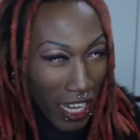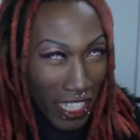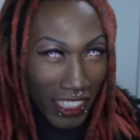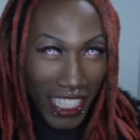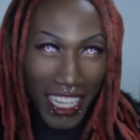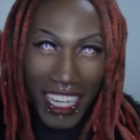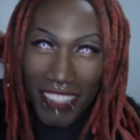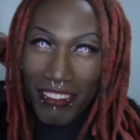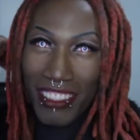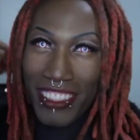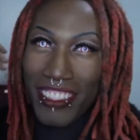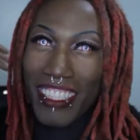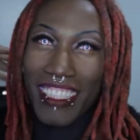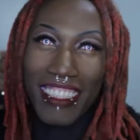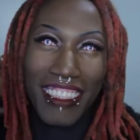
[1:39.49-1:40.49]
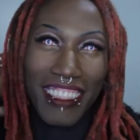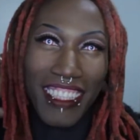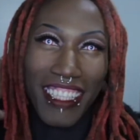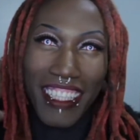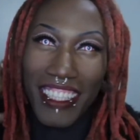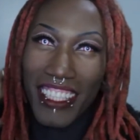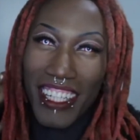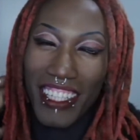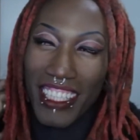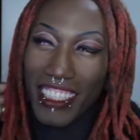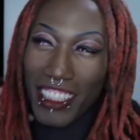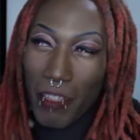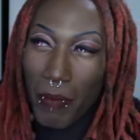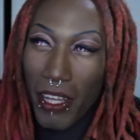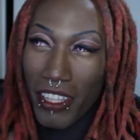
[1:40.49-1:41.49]
I think I'm just going to I'm going to
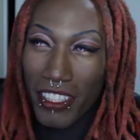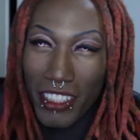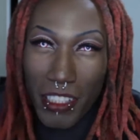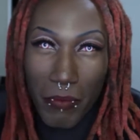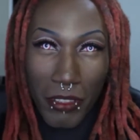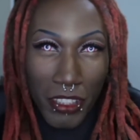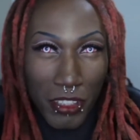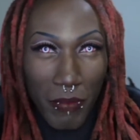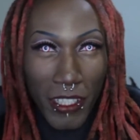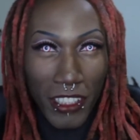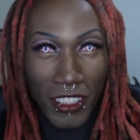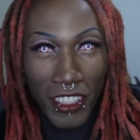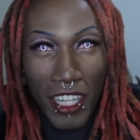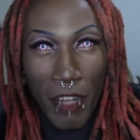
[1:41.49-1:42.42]
skip out the summer semester.